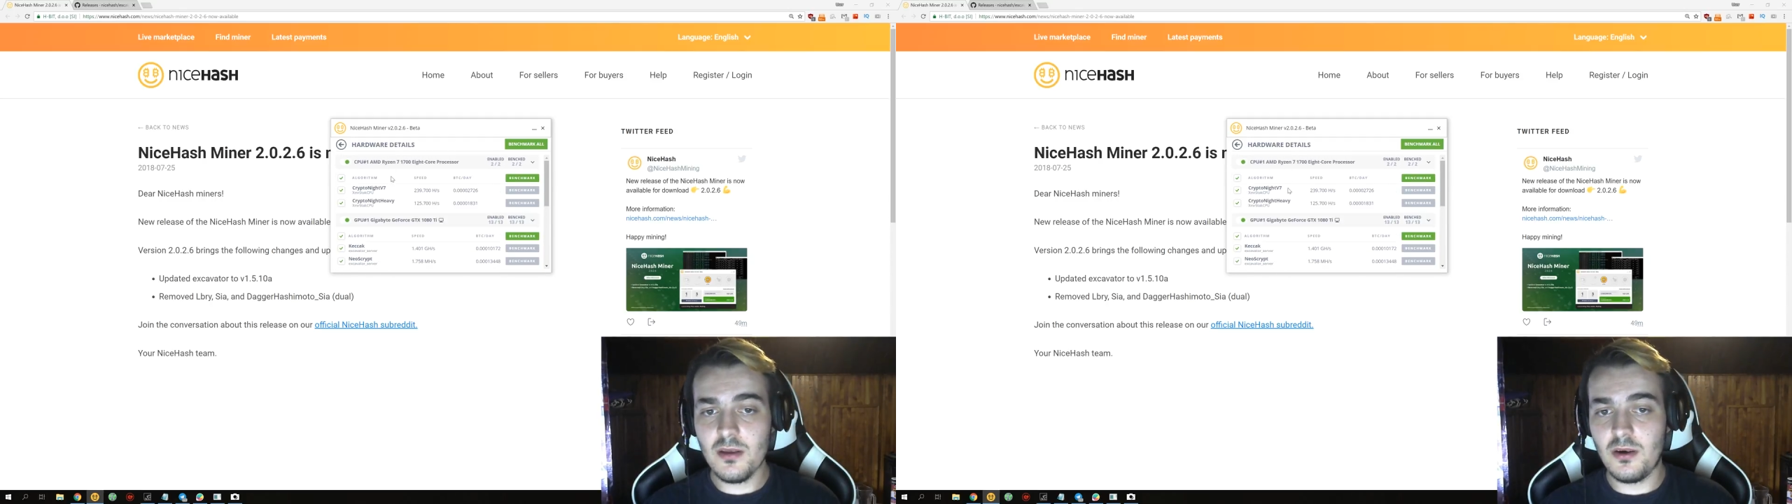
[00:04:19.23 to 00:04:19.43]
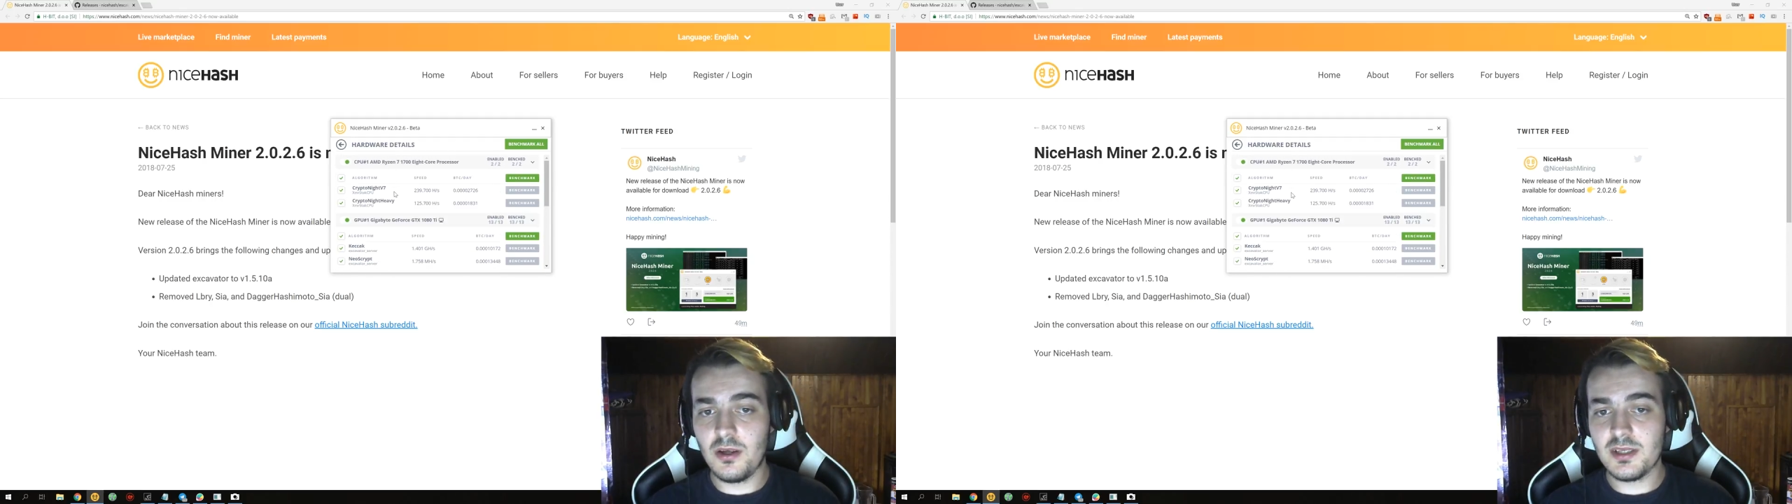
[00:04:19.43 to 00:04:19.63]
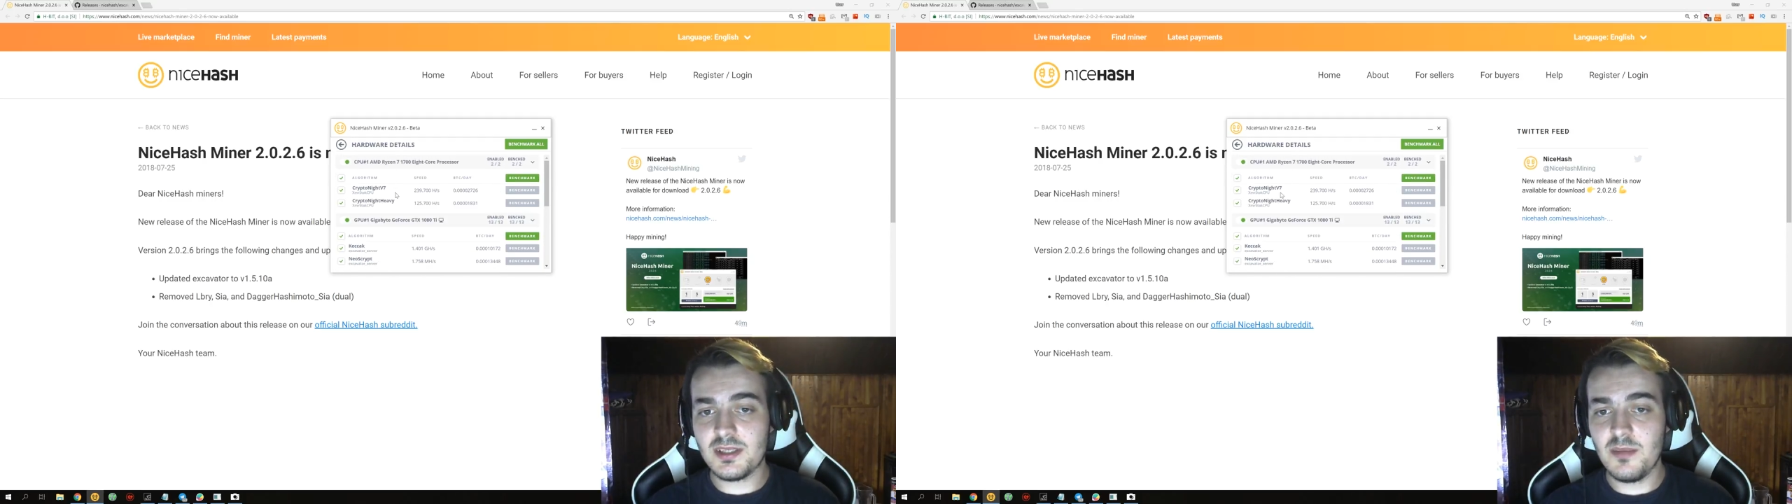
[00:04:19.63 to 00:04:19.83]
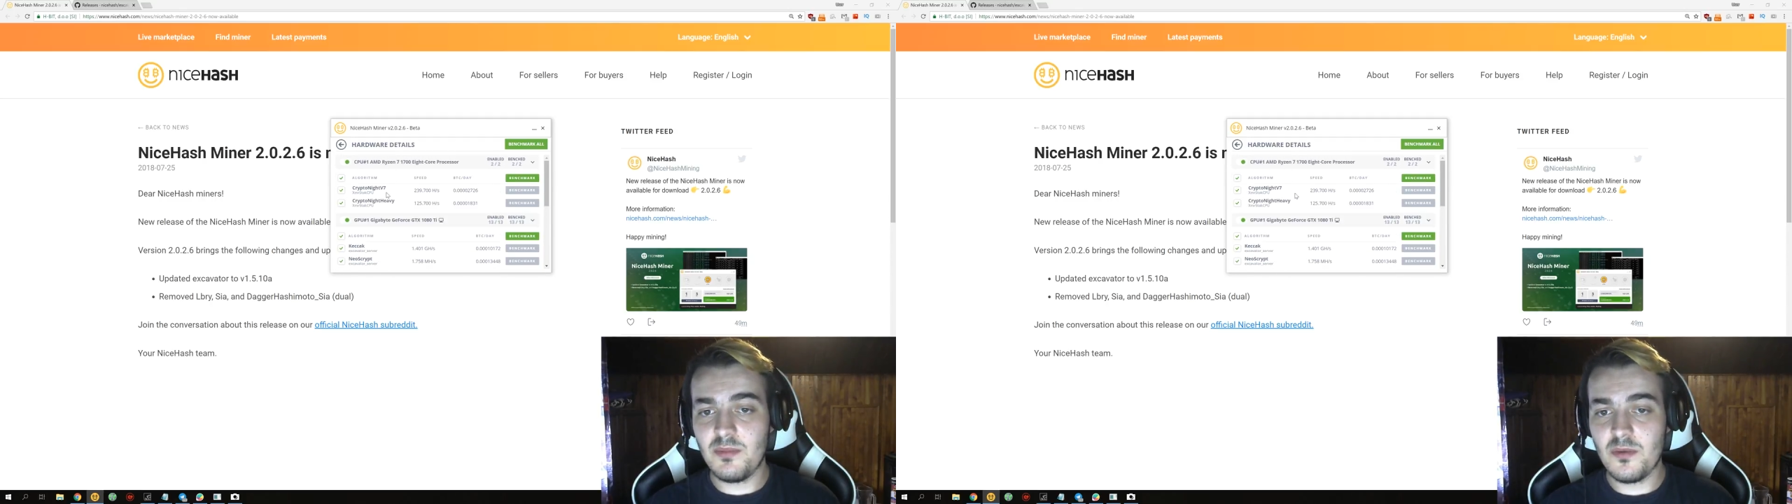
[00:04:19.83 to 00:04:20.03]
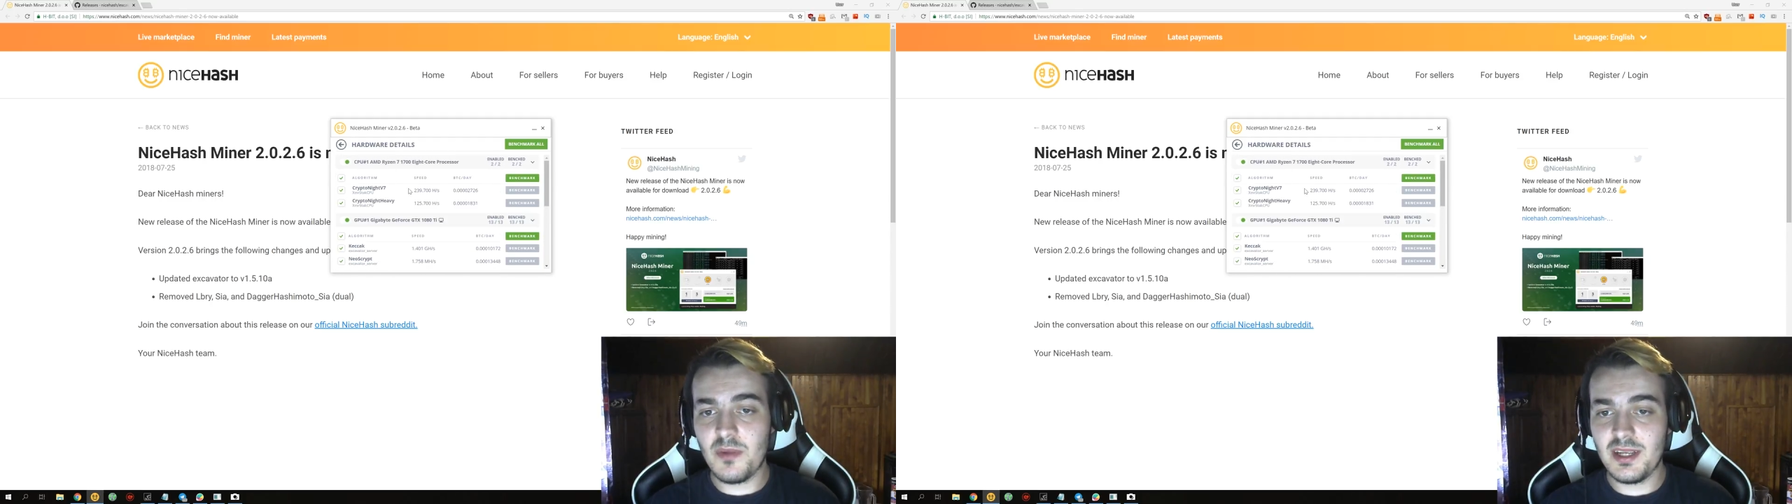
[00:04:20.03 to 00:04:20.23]
On the
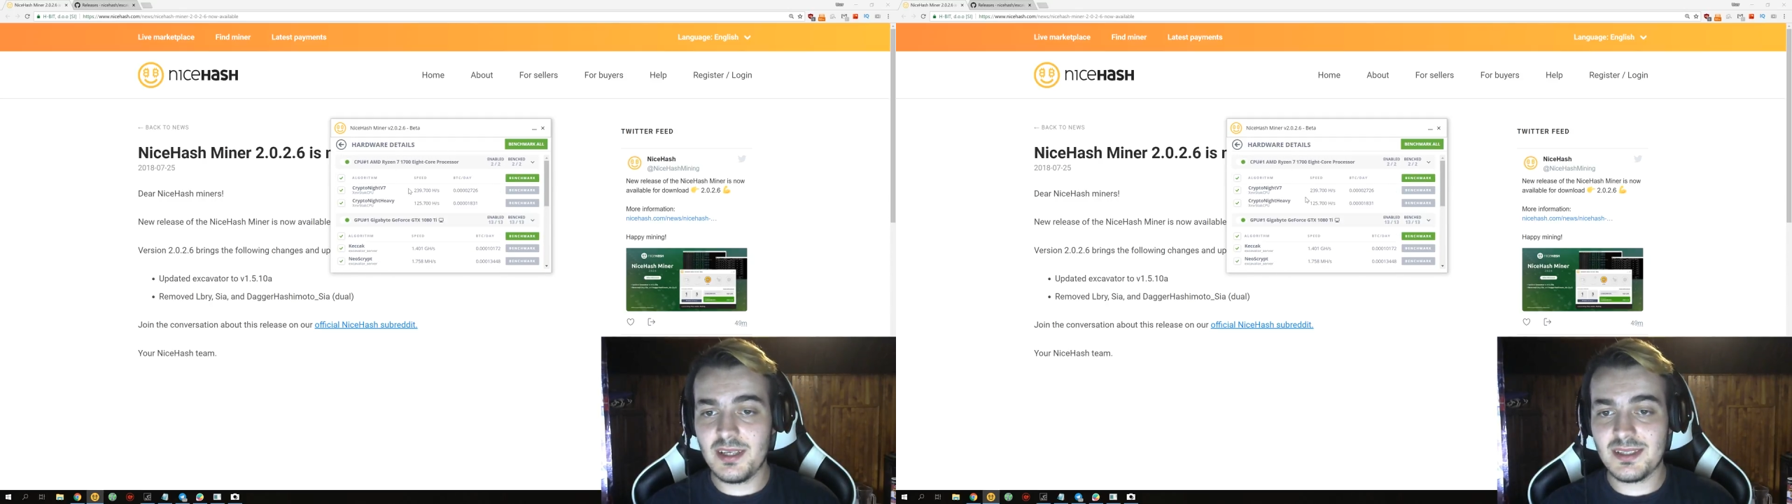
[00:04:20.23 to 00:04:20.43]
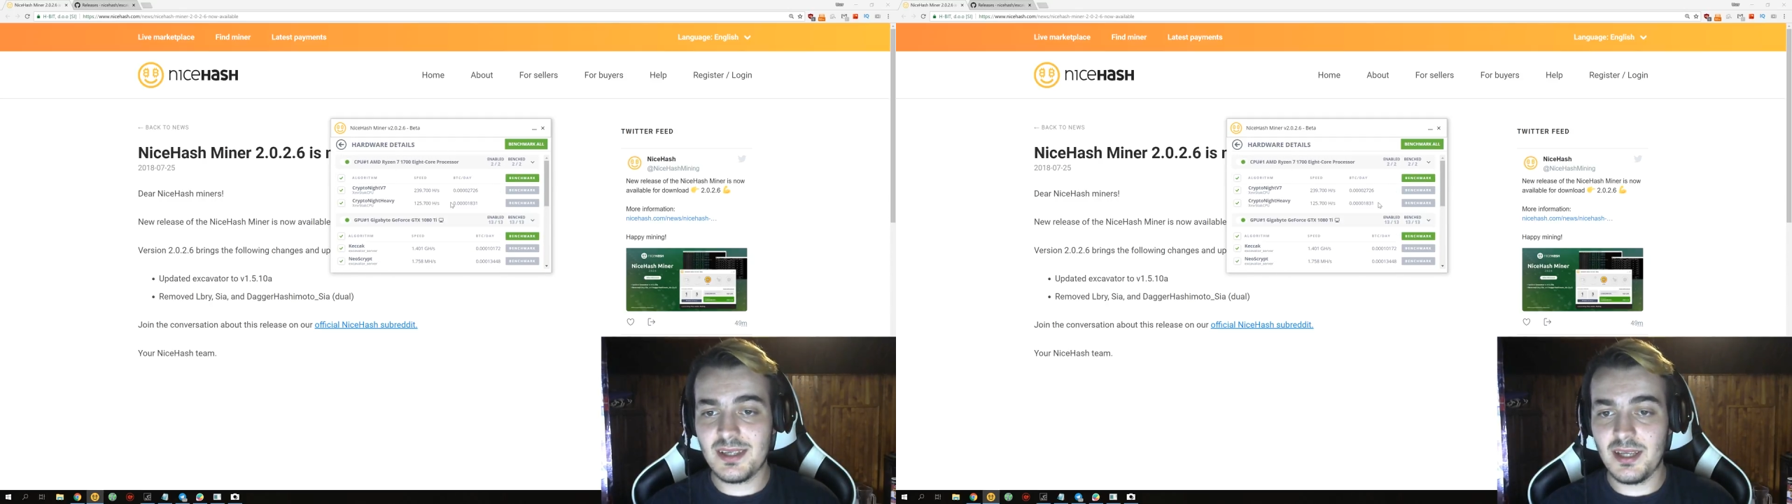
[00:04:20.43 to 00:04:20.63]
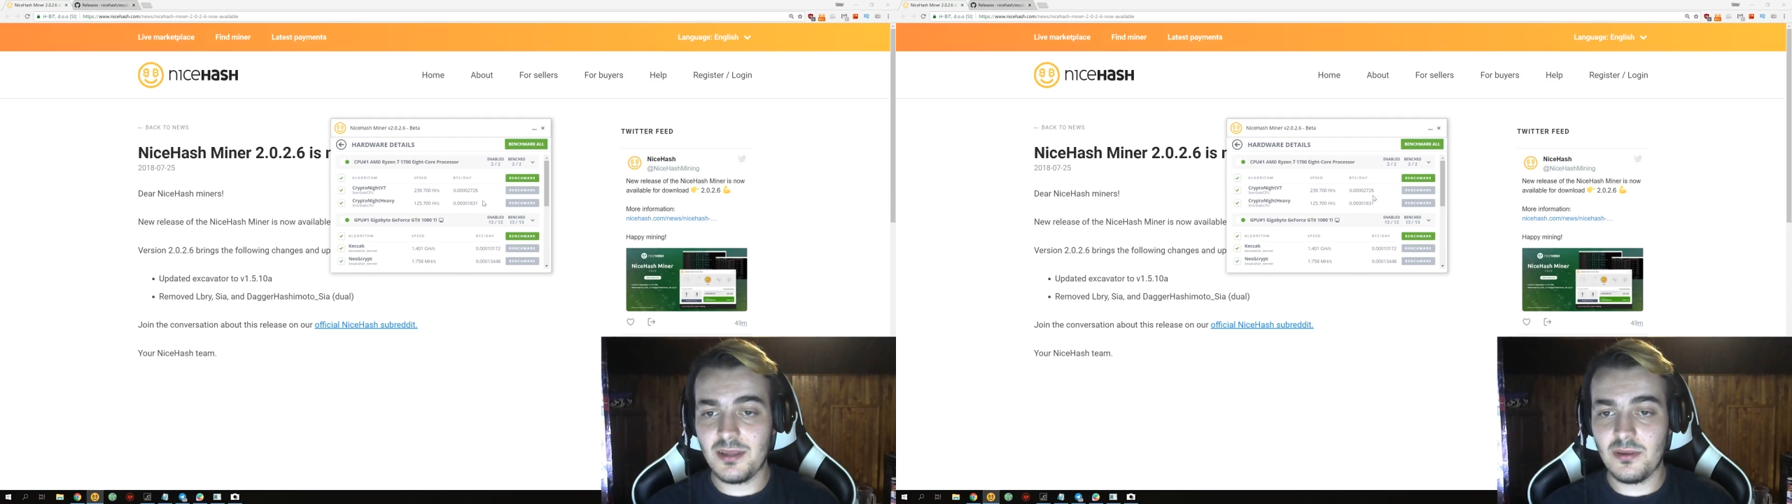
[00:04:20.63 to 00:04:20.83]
CPU mining side,